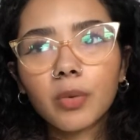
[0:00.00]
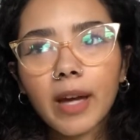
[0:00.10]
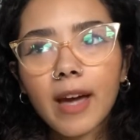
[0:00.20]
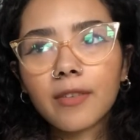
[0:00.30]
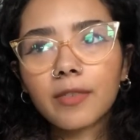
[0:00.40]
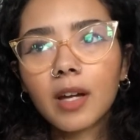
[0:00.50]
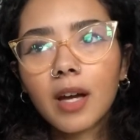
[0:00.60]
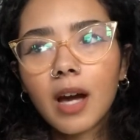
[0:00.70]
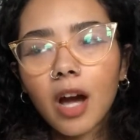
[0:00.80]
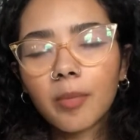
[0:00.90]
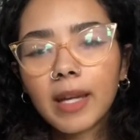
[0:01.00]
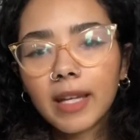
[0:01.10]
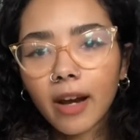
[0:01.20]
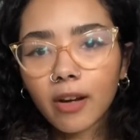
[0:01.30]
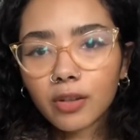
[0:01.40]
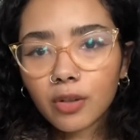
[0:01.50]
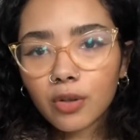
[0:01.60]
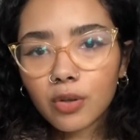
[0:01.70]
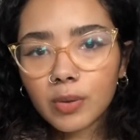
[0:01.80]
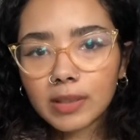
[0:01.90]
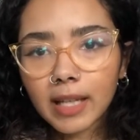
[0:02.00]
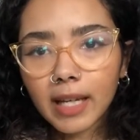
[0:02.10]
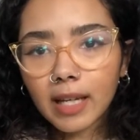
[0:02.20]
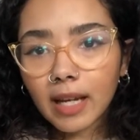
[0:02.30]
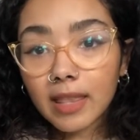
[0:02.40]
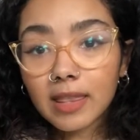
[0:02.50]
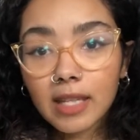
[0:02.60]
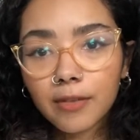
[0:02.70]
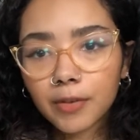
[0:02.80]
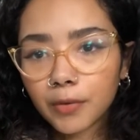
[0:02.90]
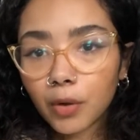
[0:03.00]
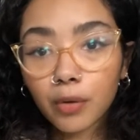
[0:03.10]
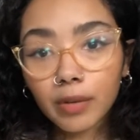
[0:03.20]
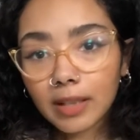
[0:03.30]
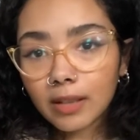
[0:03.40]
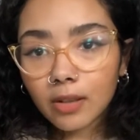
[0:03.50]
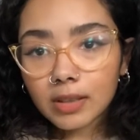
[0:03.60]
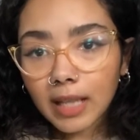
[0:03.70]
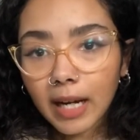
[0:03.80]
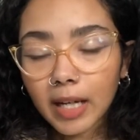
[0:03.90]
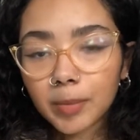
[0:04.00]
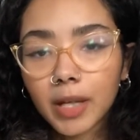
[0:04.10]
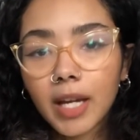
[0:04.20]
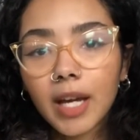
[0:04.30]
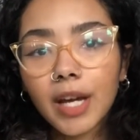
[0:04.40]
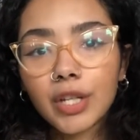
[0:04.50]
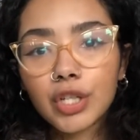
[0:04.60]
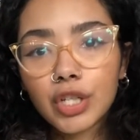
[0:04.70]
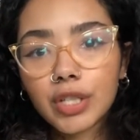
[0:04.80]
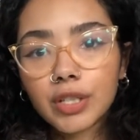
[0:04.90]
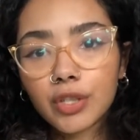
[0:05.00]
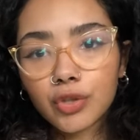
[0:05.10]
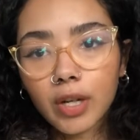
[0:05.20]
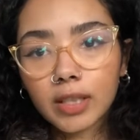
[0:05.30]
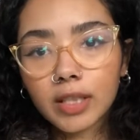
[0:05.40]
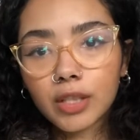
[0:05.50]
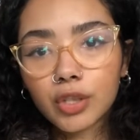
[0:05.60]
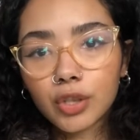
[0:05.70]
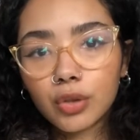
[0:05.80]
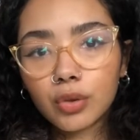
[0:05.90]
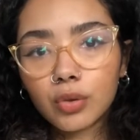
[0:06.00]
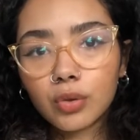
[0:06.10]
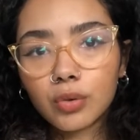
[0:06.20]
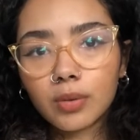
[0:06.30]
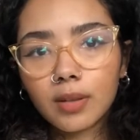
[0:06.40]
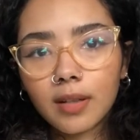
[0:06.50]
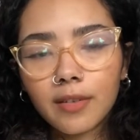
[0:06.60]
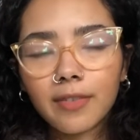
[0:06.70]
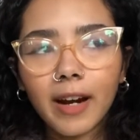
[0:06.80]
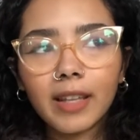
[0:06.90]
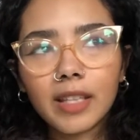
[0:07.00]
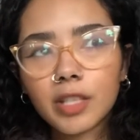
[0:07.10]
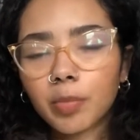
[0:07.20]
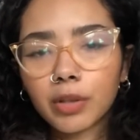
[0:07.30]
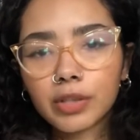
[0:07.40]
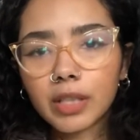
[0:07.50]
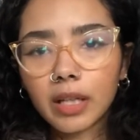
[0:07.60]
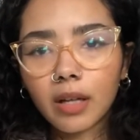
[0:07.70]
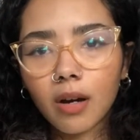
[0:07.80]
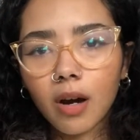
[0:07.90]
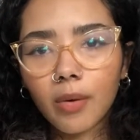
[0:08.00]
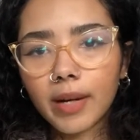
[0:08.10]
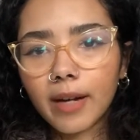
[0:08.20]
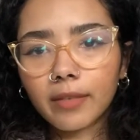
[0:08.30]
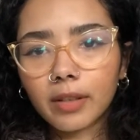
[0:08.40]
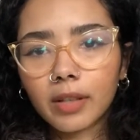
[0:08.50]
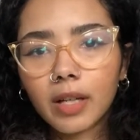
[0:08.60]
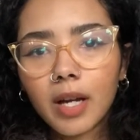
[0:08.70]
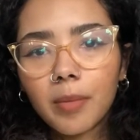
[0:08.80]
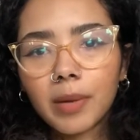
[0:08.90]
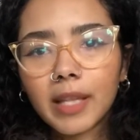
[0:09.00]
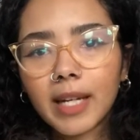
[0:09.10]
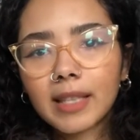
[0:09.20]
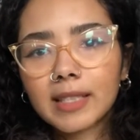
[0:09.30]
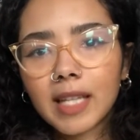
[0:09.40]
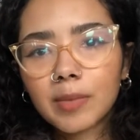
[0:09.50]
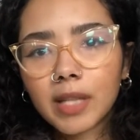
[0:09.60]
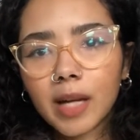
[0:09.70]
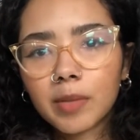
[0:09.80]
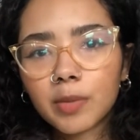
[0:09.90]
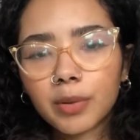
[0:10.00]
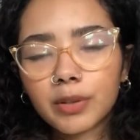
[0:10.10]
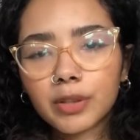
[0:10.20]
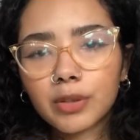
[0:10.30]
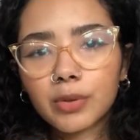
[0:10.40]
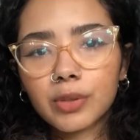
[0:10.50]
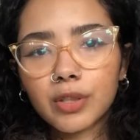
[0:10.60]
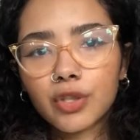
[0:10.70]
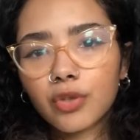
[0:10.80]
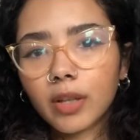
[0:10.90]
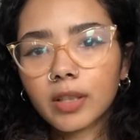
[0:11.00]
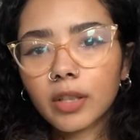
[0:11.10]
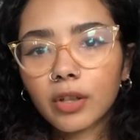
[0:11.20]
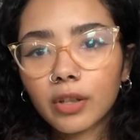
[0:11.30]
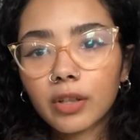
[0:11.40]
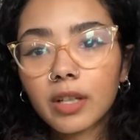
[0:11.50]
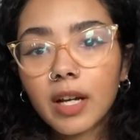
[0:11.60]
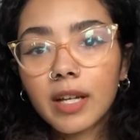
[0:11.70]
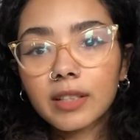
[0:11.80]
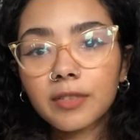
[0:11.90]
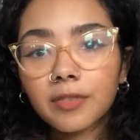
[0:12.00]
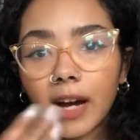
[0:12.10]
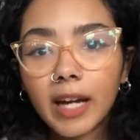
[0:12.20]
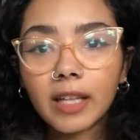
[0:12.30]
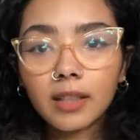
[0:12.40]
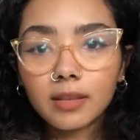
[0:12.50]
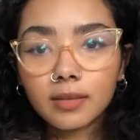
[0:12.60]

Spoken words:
we have our main character who was like a thief for a really long time, and she's instructed to find this person or whatever, but then at the same time this person who's instructed her to find